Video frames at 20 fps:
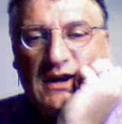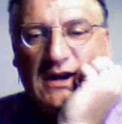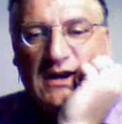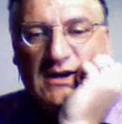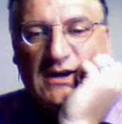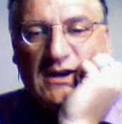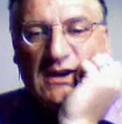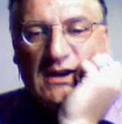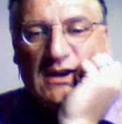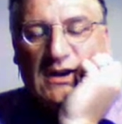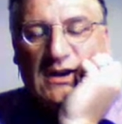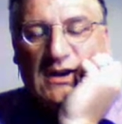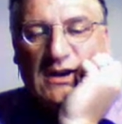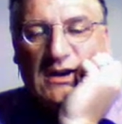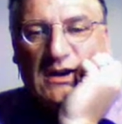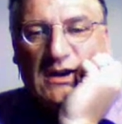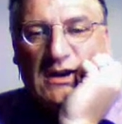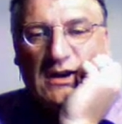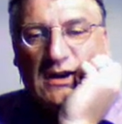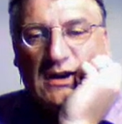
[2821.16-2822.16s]
like
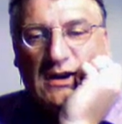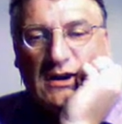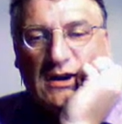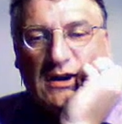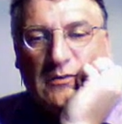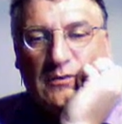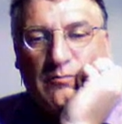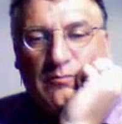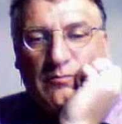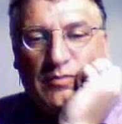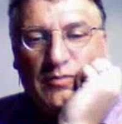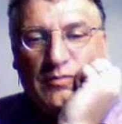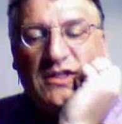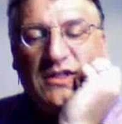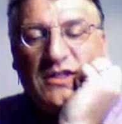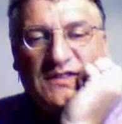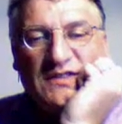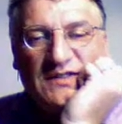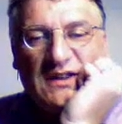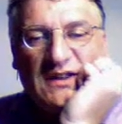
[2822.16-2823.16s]

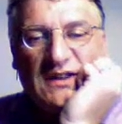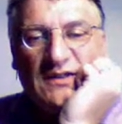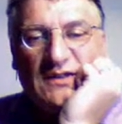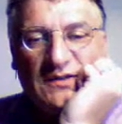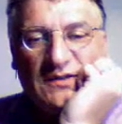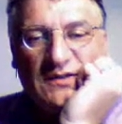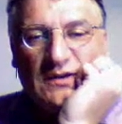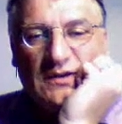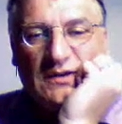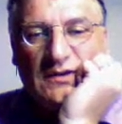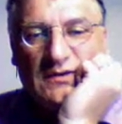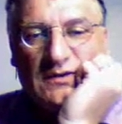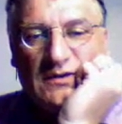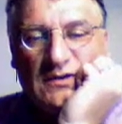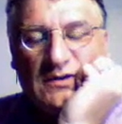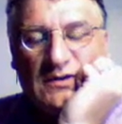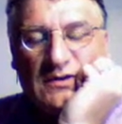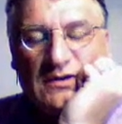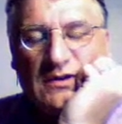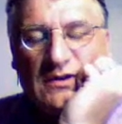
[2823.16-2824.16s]
plot this answer.
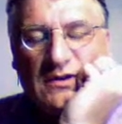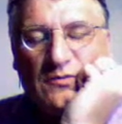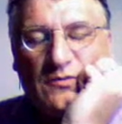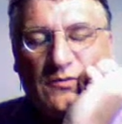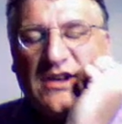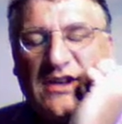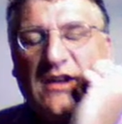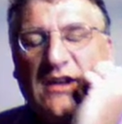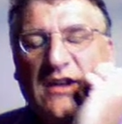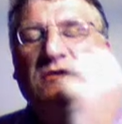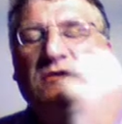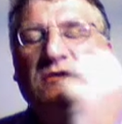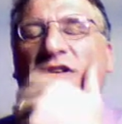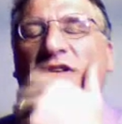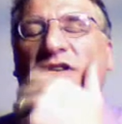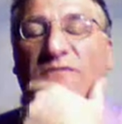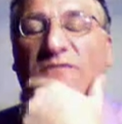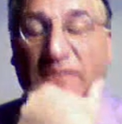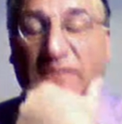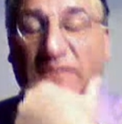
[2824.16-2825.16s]
We
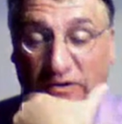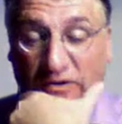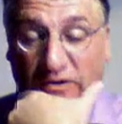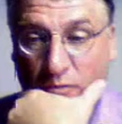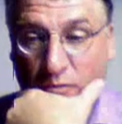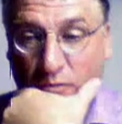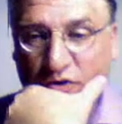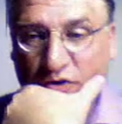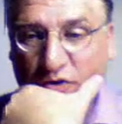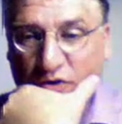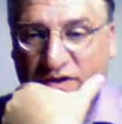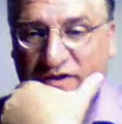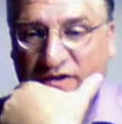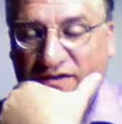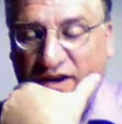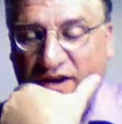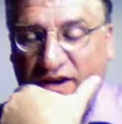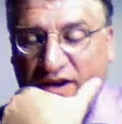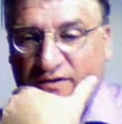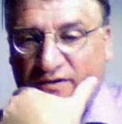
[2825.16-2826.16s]
can in fact compute this